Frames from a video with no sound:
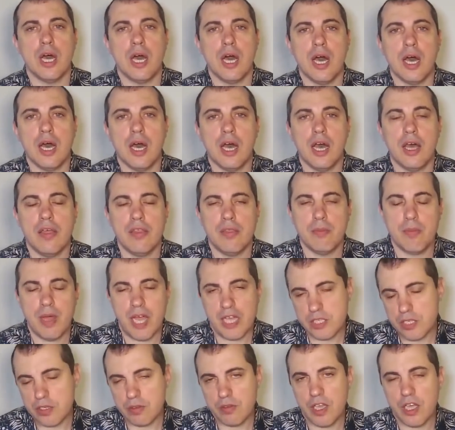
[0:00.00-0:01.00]
Uh, and the
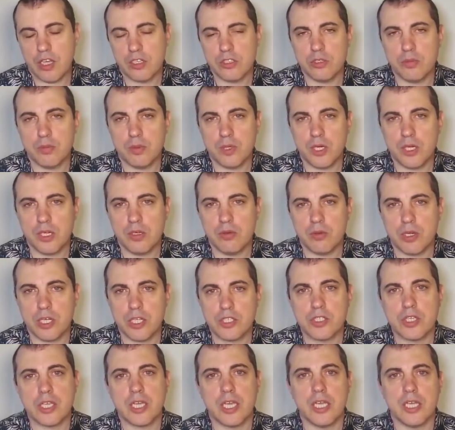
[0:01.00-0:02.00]
massive counterparty risk